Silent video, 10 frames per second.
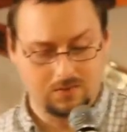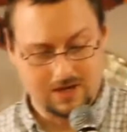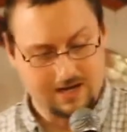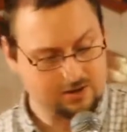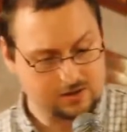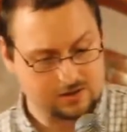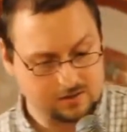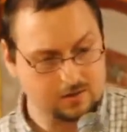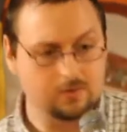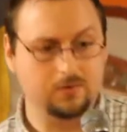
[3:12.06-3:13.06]
but I
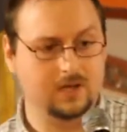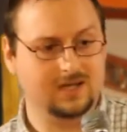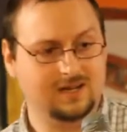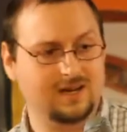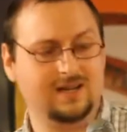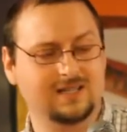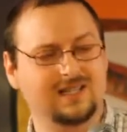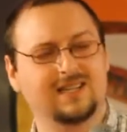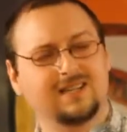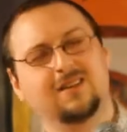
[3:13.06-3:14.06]
just knew that
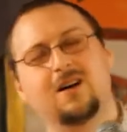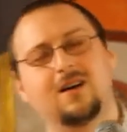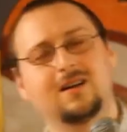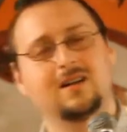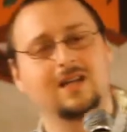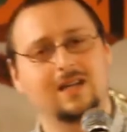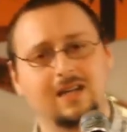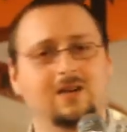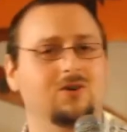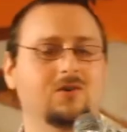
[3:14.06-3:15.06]
God did not
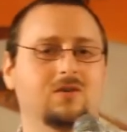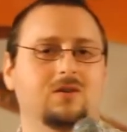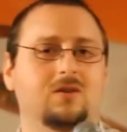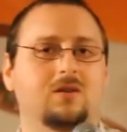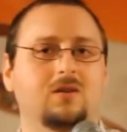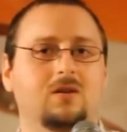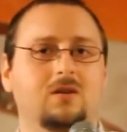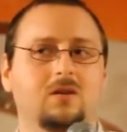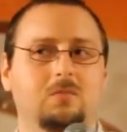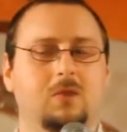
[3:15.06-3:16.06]
hear
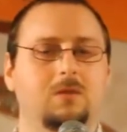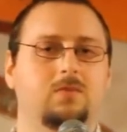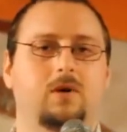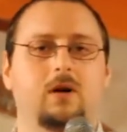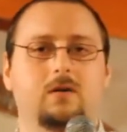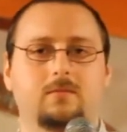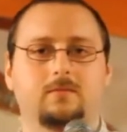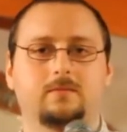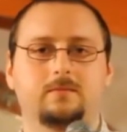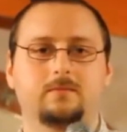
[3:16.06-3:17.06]
my prayer.